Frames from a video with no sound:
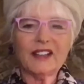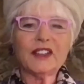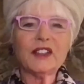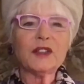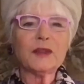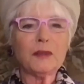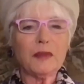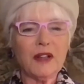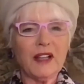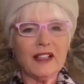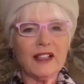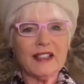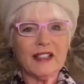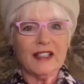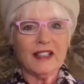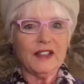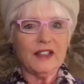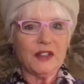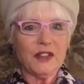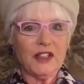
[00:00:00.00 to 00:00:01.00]
just bless
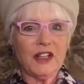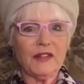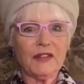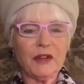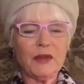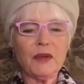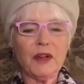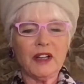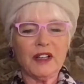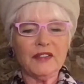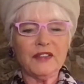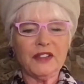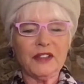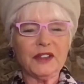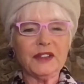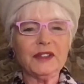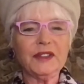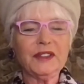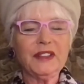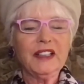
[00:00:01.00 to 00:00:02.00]
each and every one of
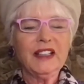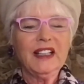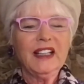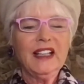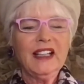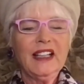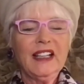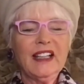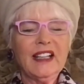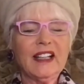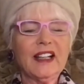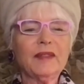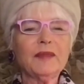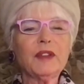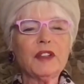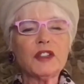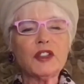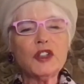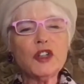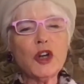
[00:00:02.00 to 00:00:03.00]
you. And I'm
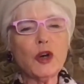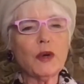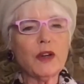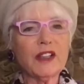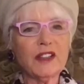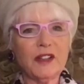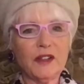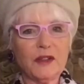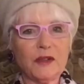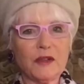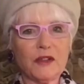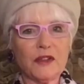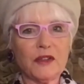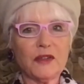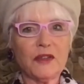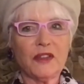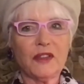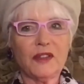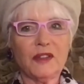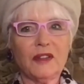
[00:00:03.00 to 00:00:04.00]
just knowing the
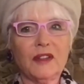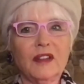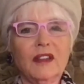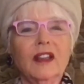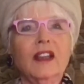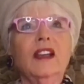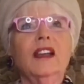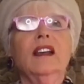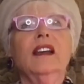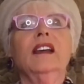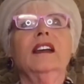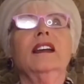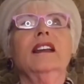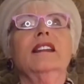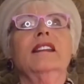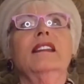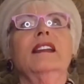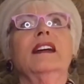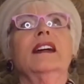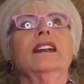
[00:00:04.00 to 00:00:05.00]
truth
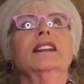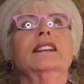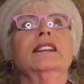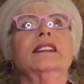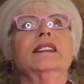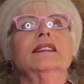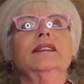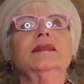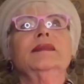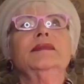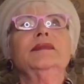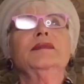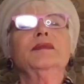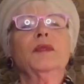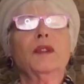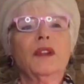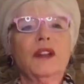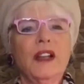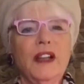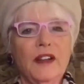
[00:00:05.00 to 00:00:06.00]
that
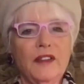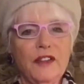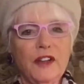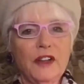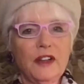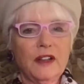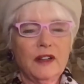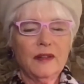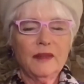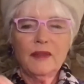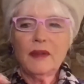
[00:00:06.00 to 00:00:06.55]
wherever